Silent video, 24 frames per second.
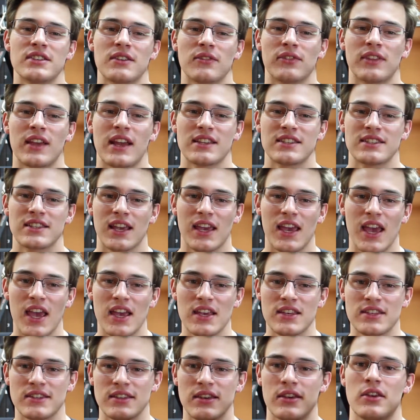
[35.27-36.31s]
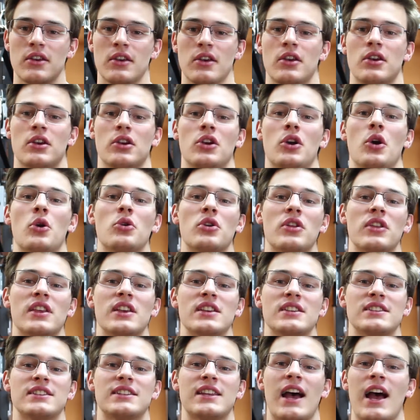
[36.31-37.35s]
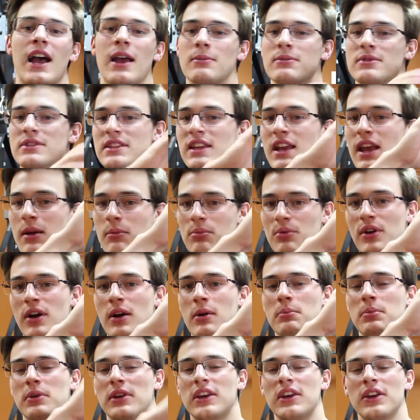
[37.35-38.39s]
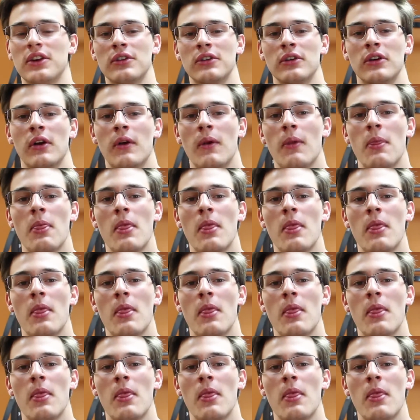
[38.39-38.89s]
If that's the case, go to this timestamp up here.